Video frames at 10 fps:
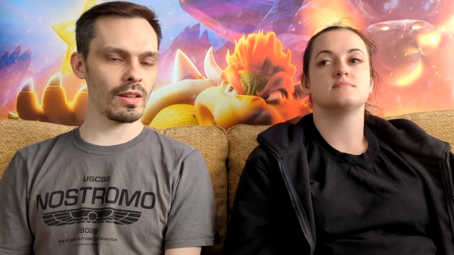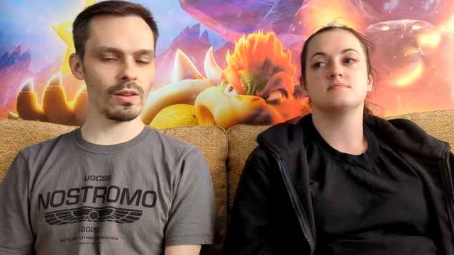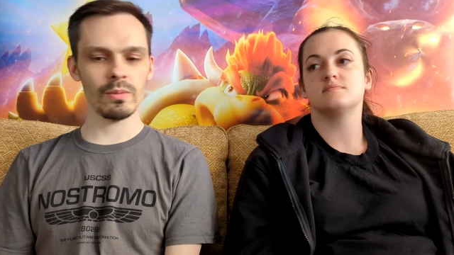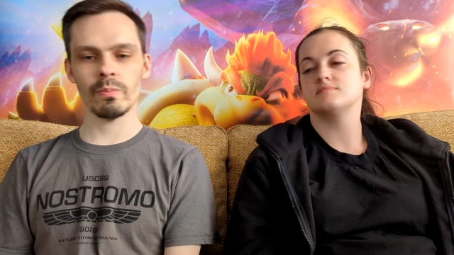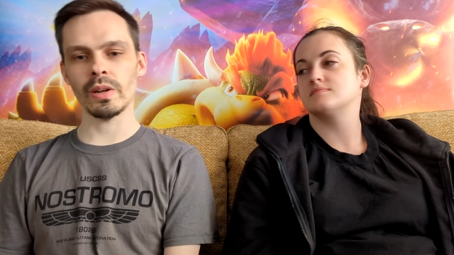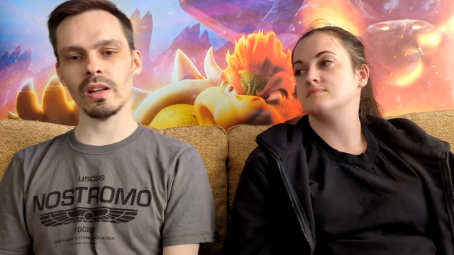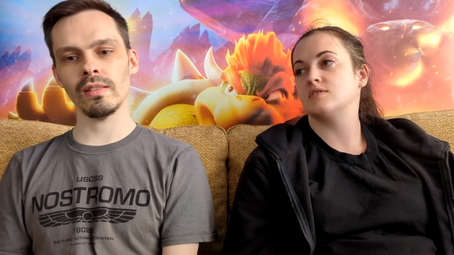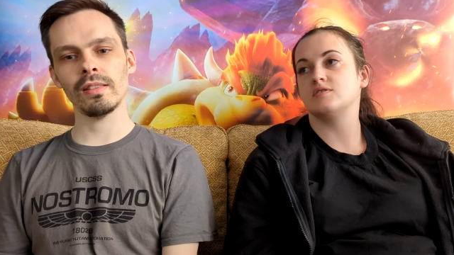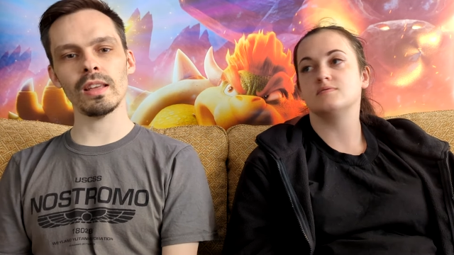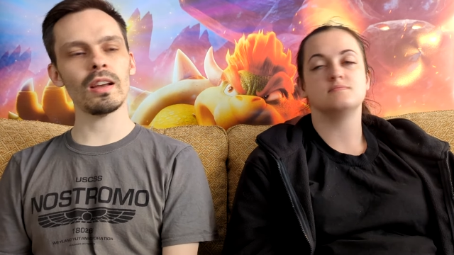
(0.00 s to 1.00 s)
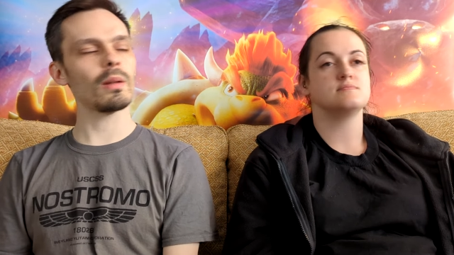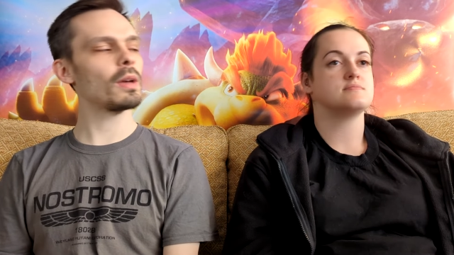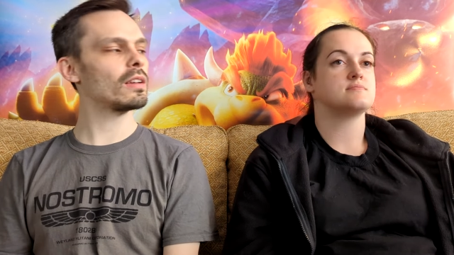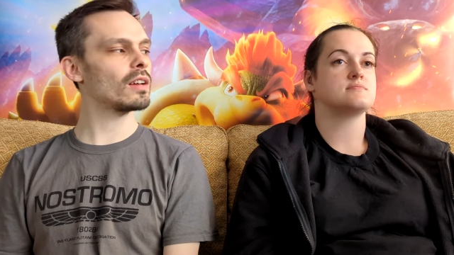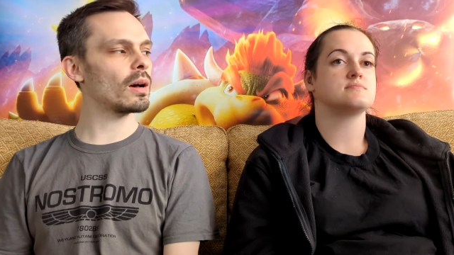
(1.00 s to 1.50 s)
Speaker 1: though, but no. they kind of
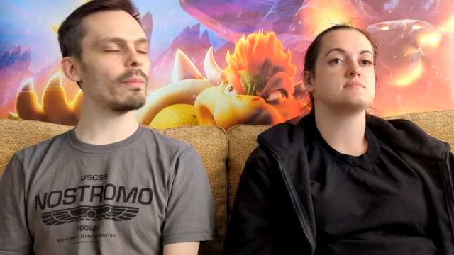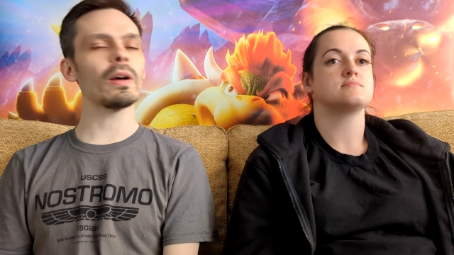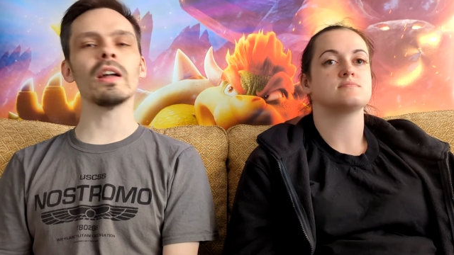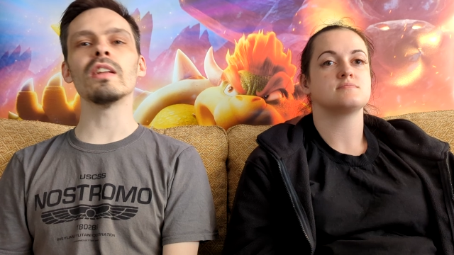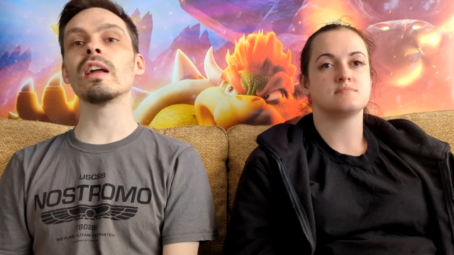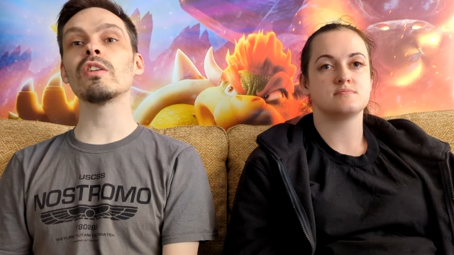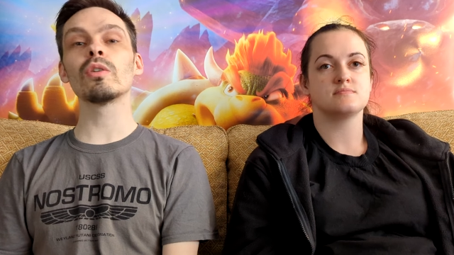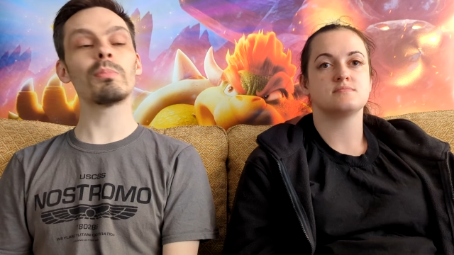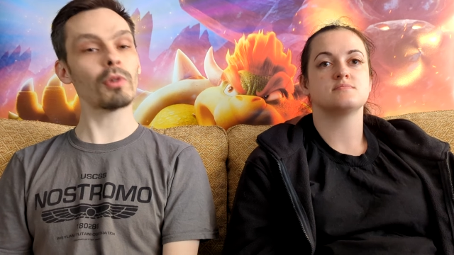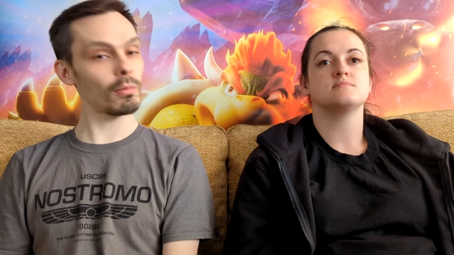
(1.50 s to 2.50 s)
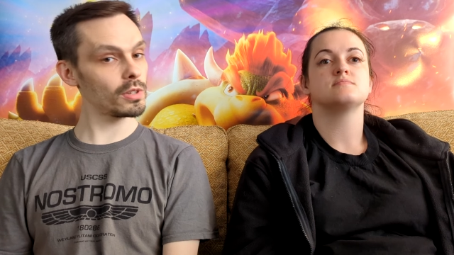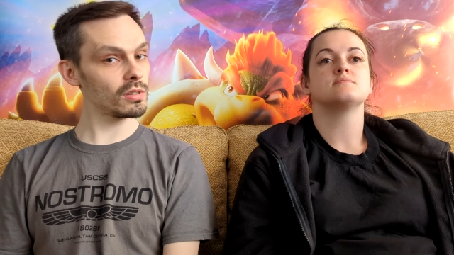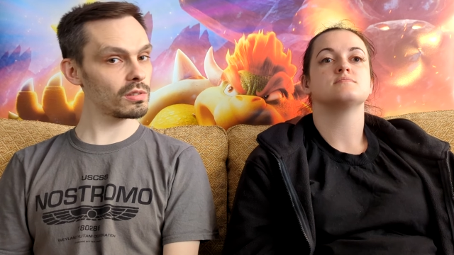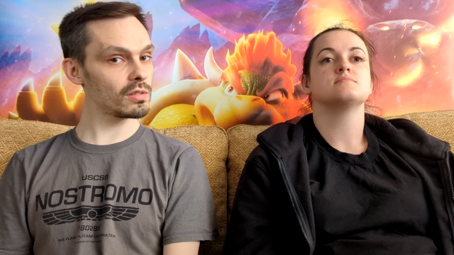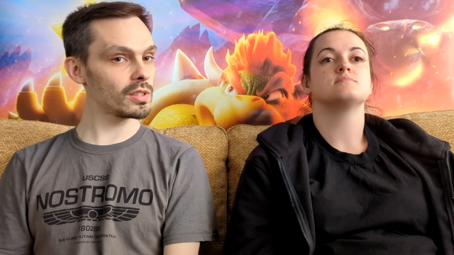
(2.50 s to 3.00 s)
made up, and Nandor
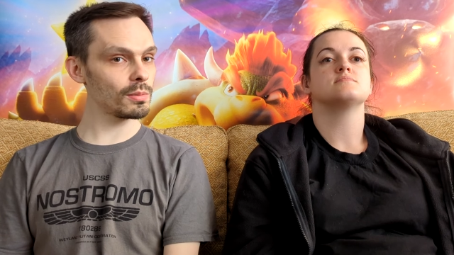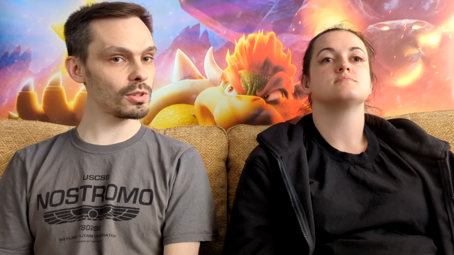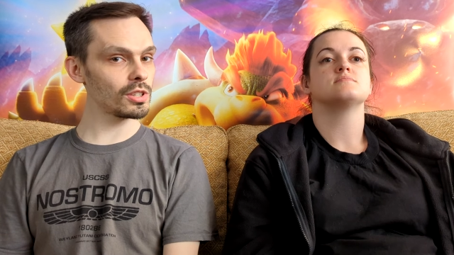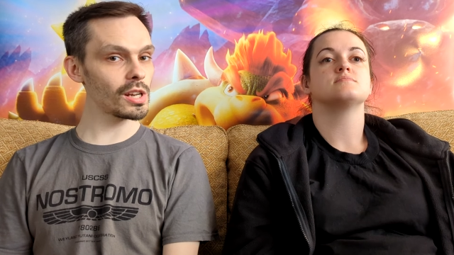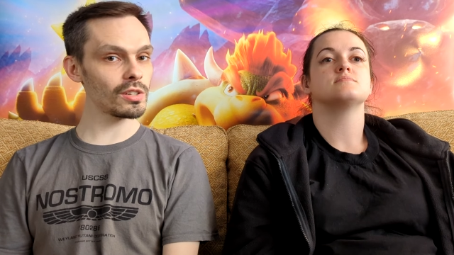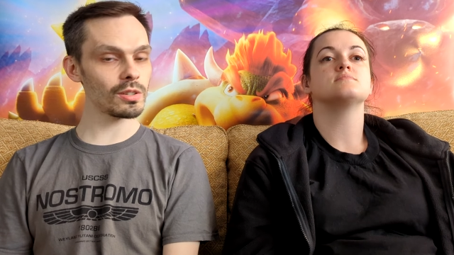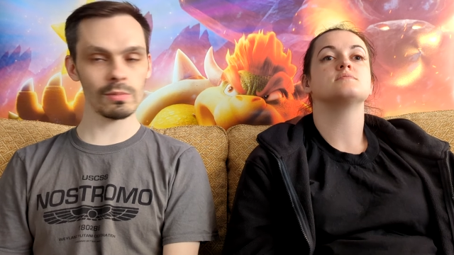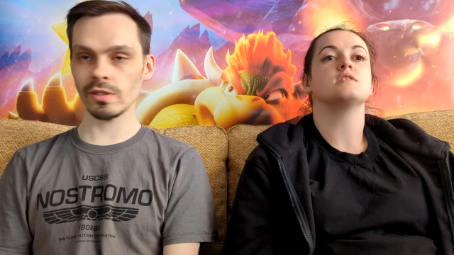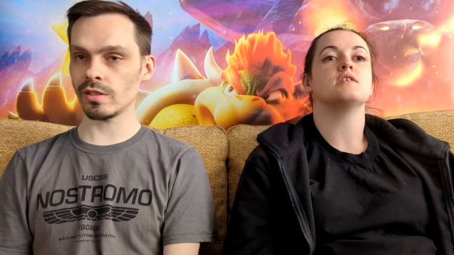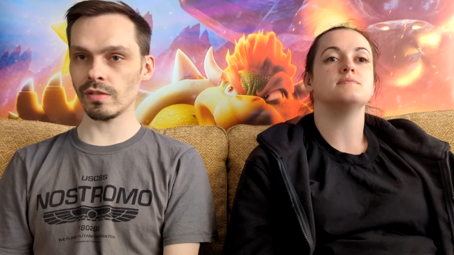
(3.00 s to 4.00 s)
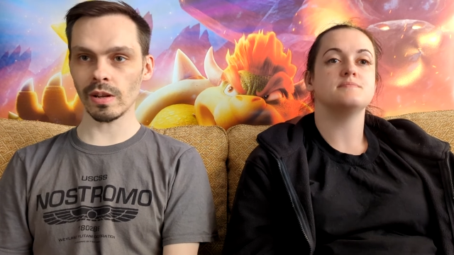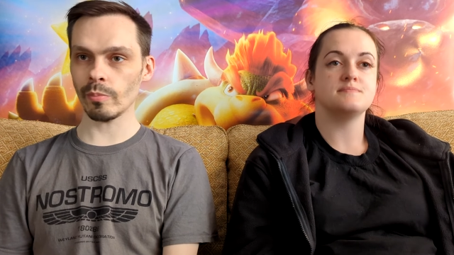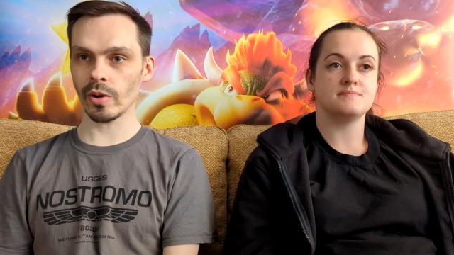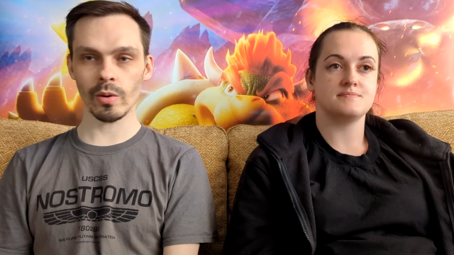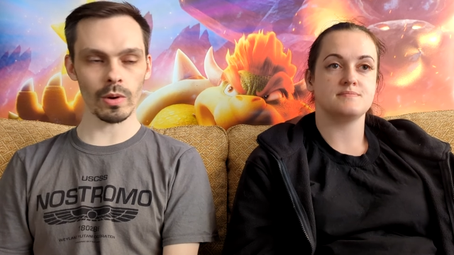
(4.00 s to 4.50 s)
promised he would change him into yeah. a
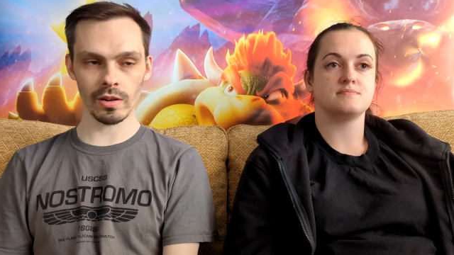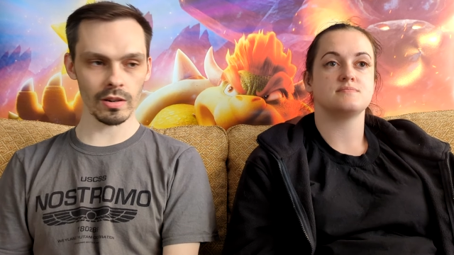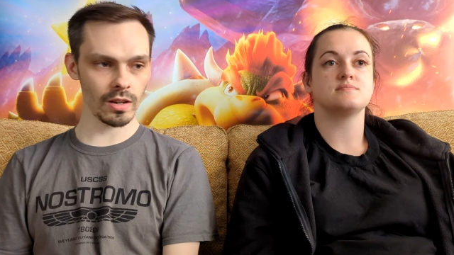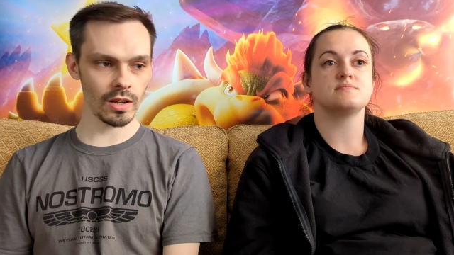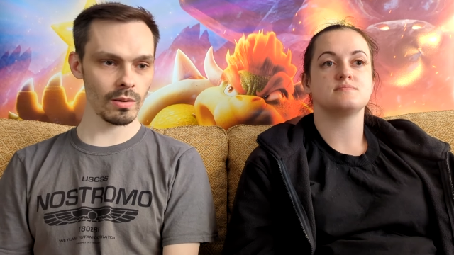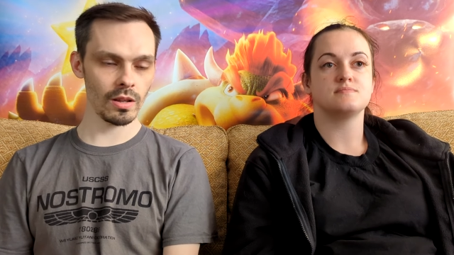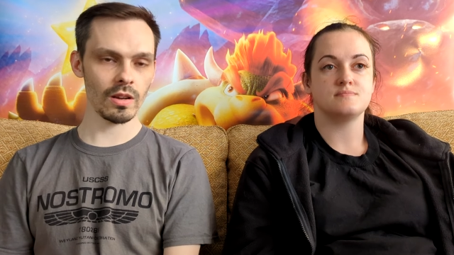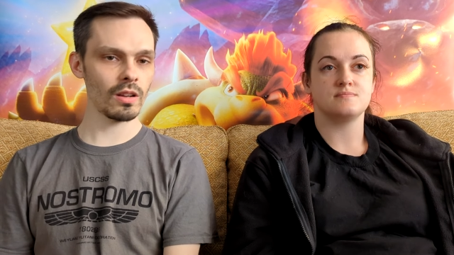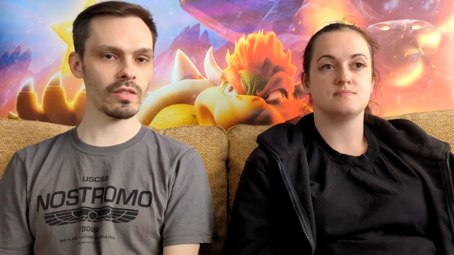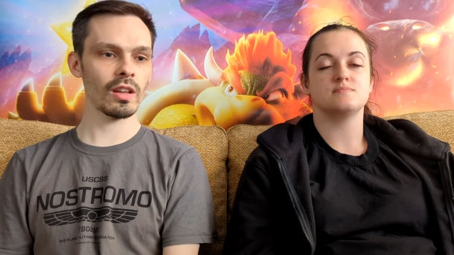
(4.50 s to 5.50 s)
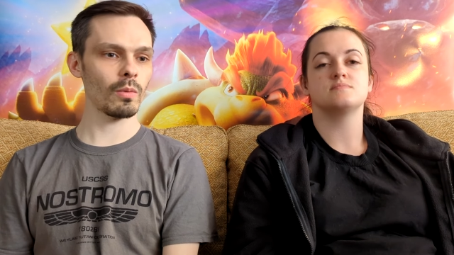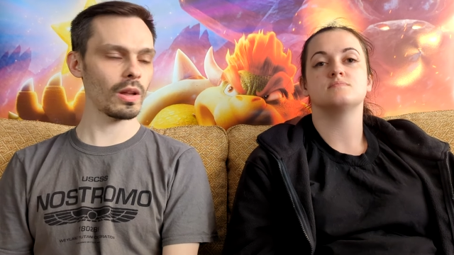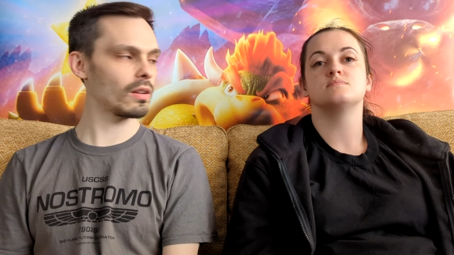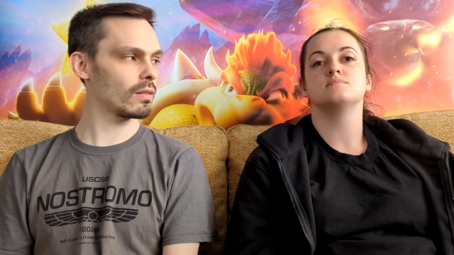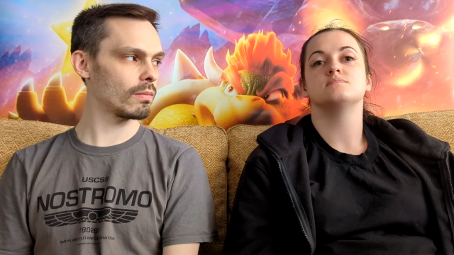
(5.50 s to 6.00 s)
vampire one day. He can't say
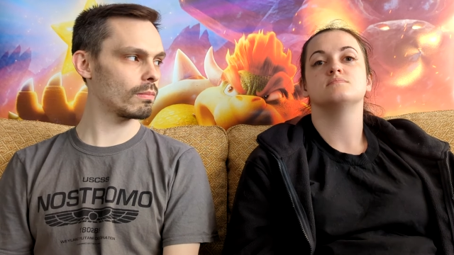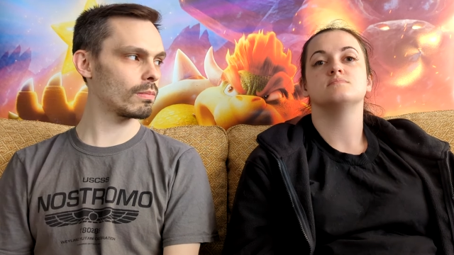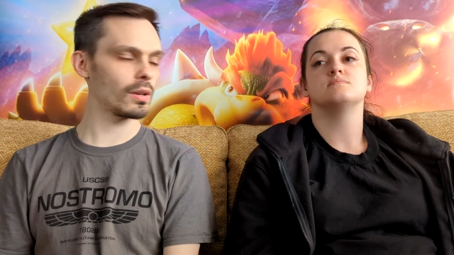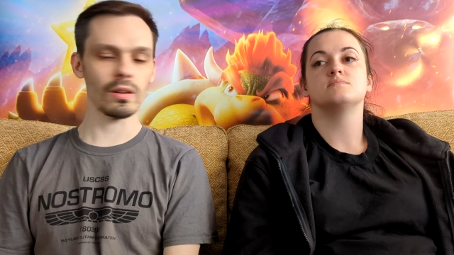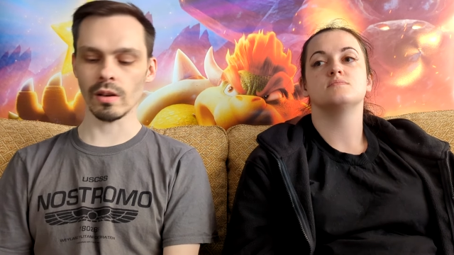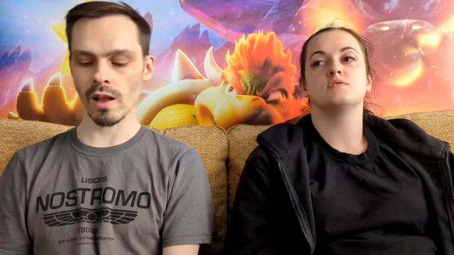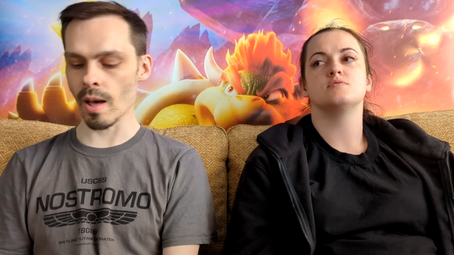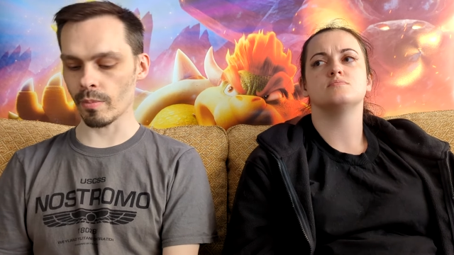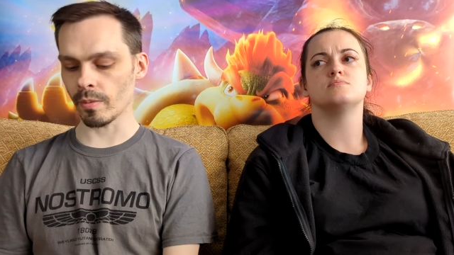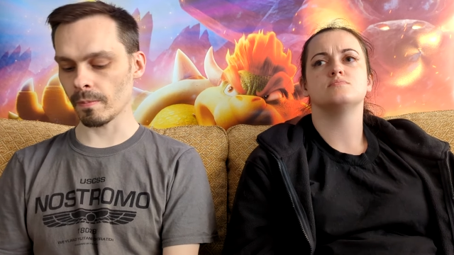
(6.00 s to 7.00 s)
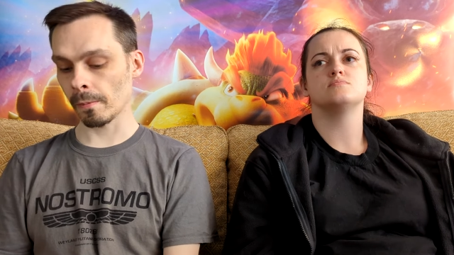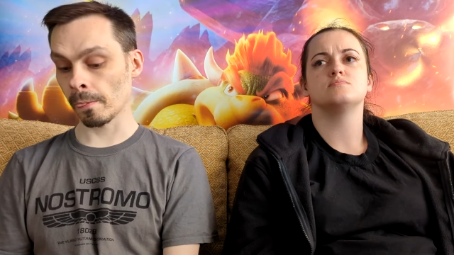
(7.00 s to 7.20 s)
when, but it'll yeah. Hmm. happen.